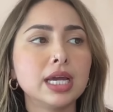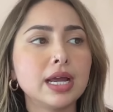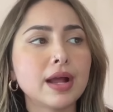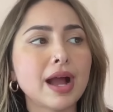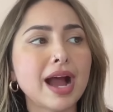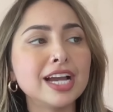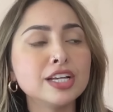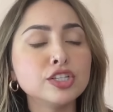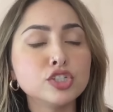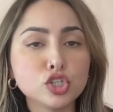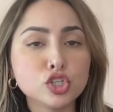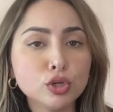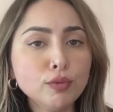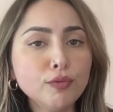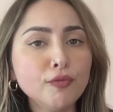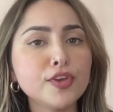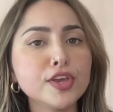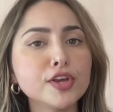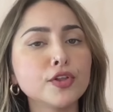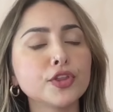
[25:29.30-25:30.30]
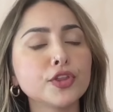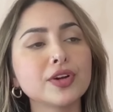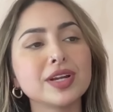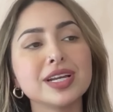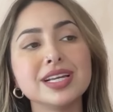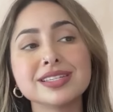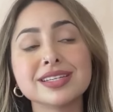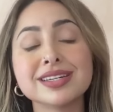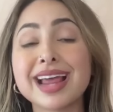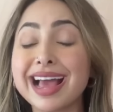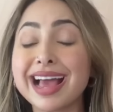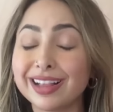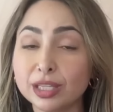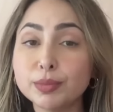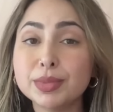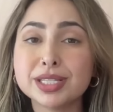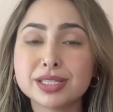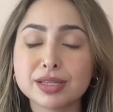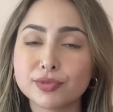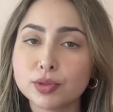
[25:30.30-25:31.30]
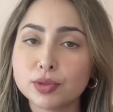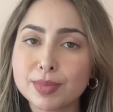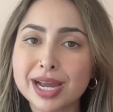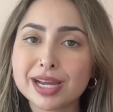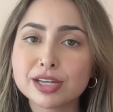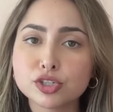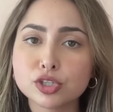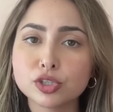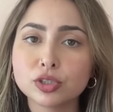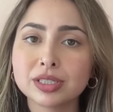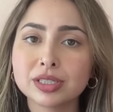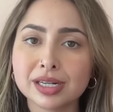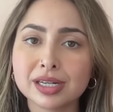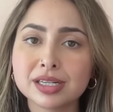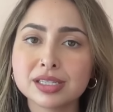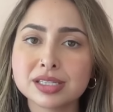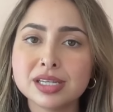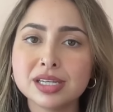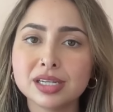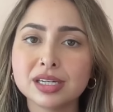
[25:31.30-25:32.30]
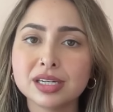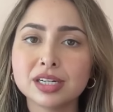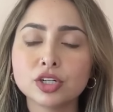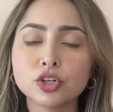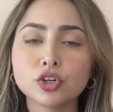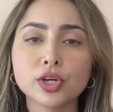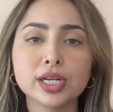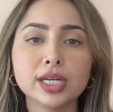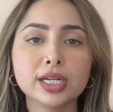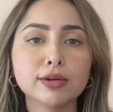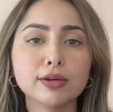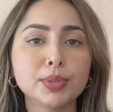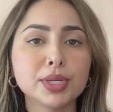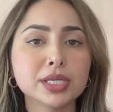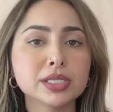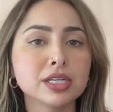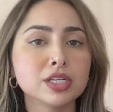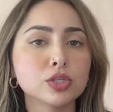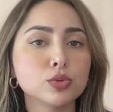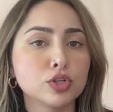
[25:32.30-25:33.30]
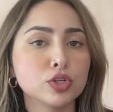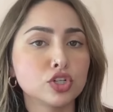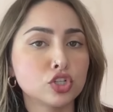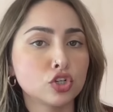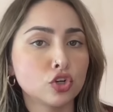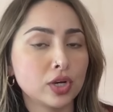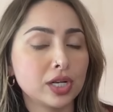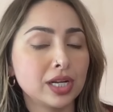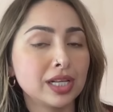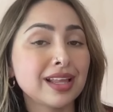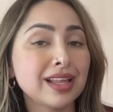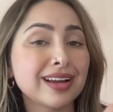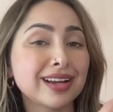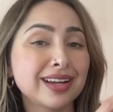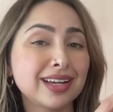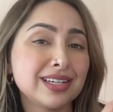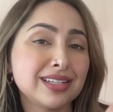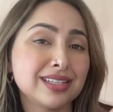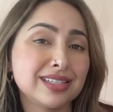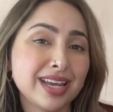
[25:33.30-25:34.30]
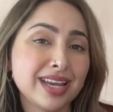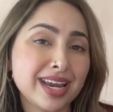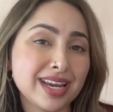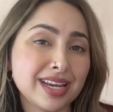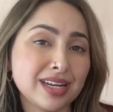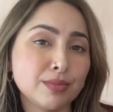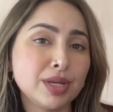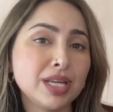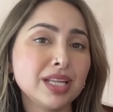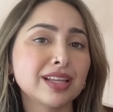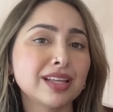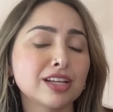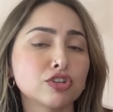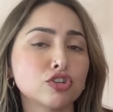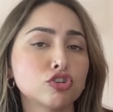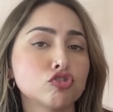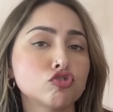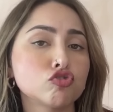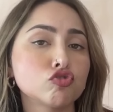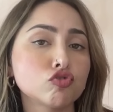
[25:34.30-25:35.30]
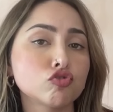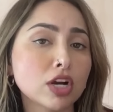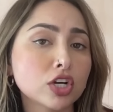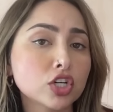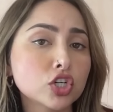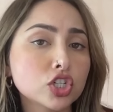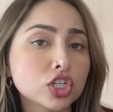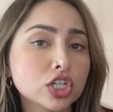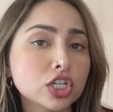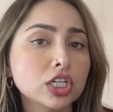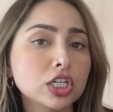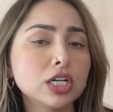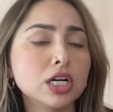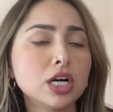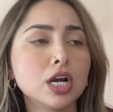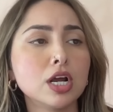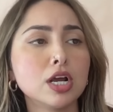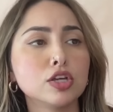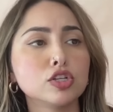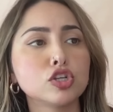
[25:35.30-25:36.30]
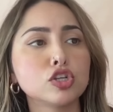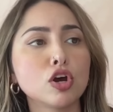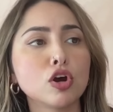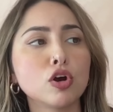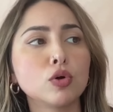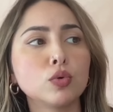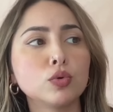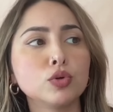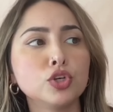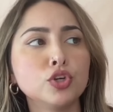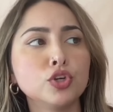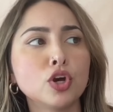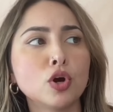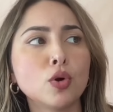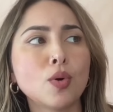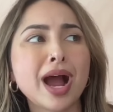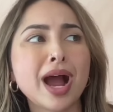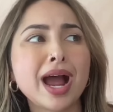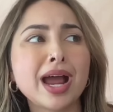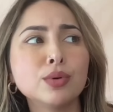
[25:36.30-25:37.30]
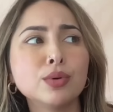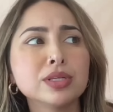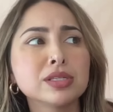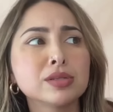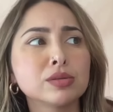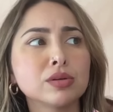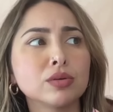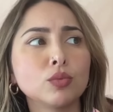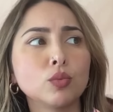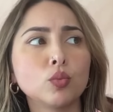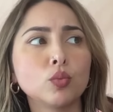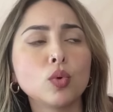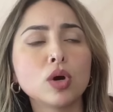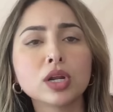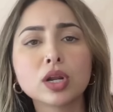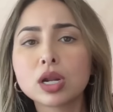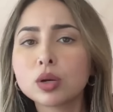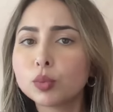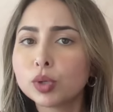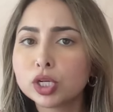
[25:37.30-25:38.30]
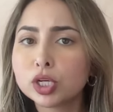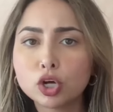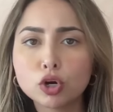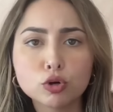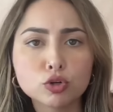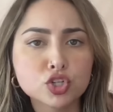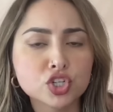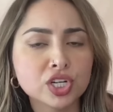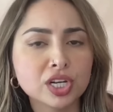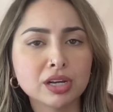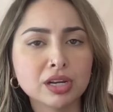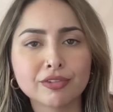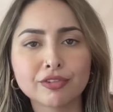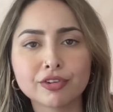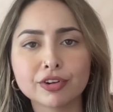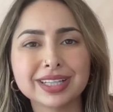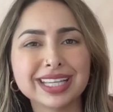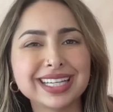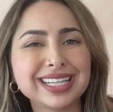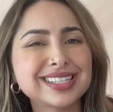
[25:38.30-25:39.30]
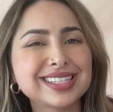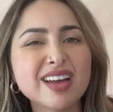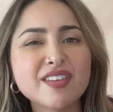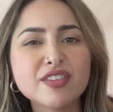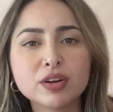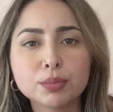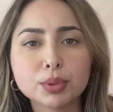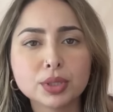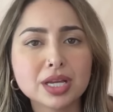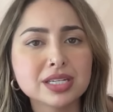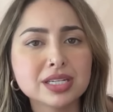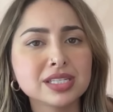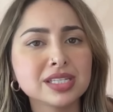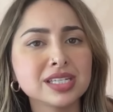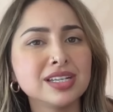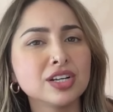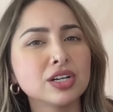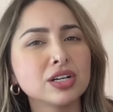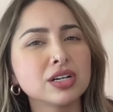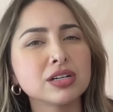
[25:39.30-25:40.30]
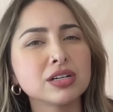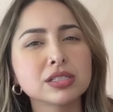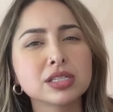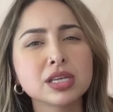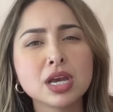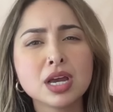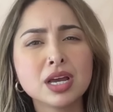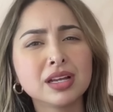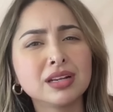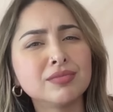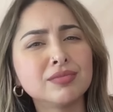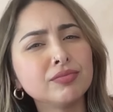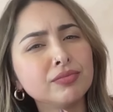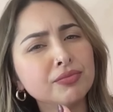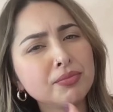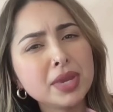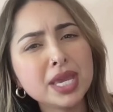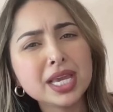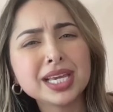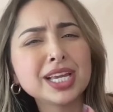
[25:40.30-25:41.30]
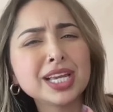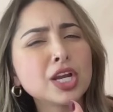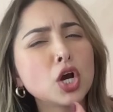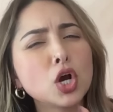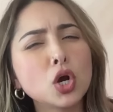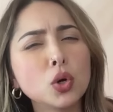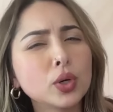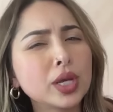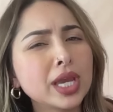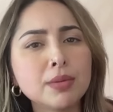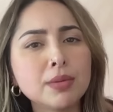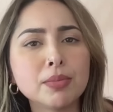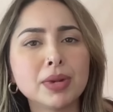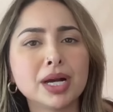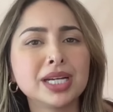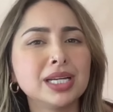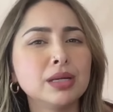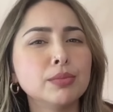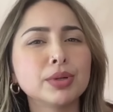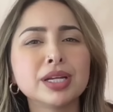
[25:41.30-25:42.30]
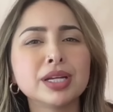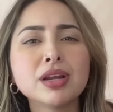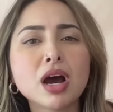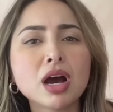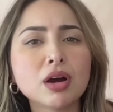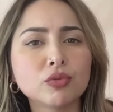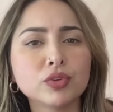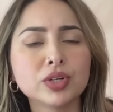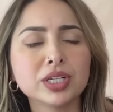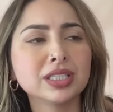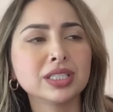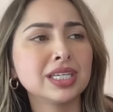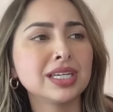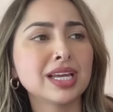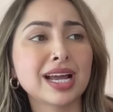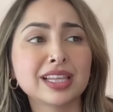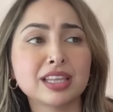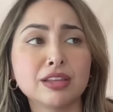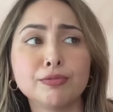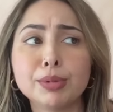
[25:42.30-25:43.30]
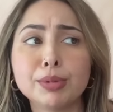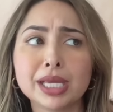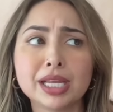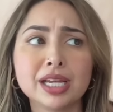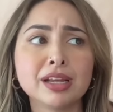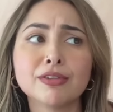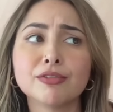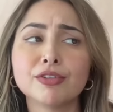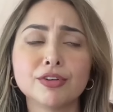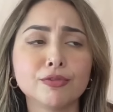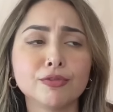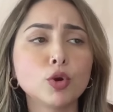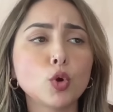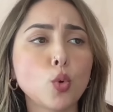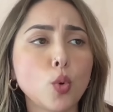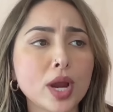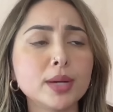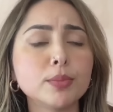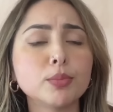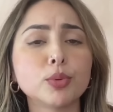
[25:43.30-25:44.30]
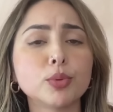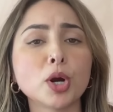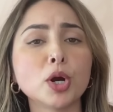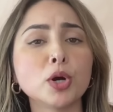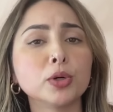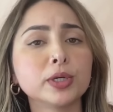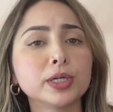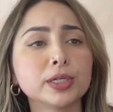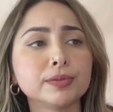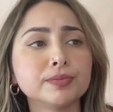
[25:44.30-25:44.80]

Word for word: I do feel there is an element of the masculine that is needed in creating a business, which is creating that containment, that structure. So, you know, I was one on one coaching for like seven plus years, making okay money, but not really. At the beginning of it, quite broke.